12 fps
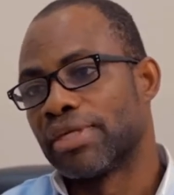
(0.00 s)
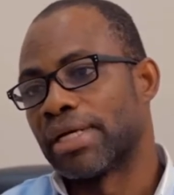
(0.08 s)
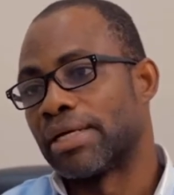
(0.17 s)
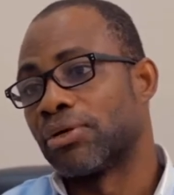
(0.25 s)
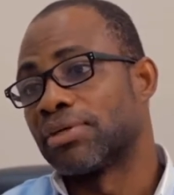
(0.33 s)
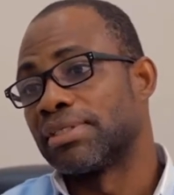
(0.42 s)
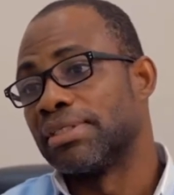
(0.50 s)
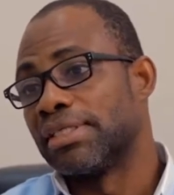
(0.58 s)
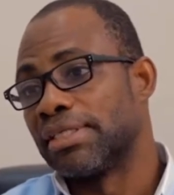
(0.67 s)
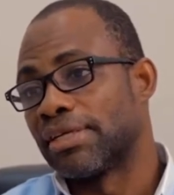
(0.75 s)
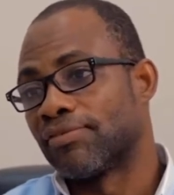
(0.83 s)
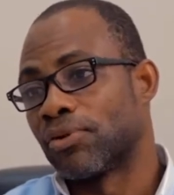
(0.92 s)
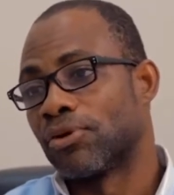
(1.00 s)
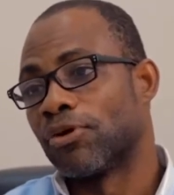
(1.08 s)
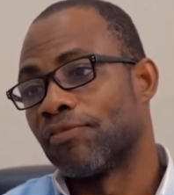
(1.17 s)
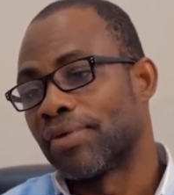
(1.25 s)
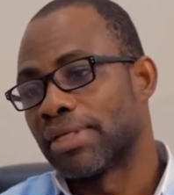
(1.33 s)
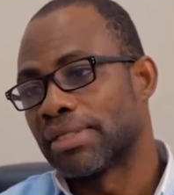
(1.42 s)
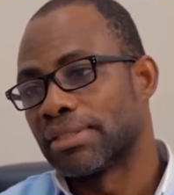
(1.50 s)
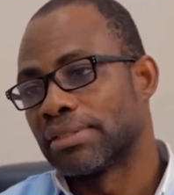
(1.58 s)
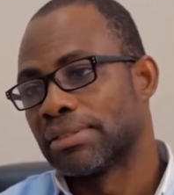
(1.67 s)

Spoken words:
are not needed for COVID,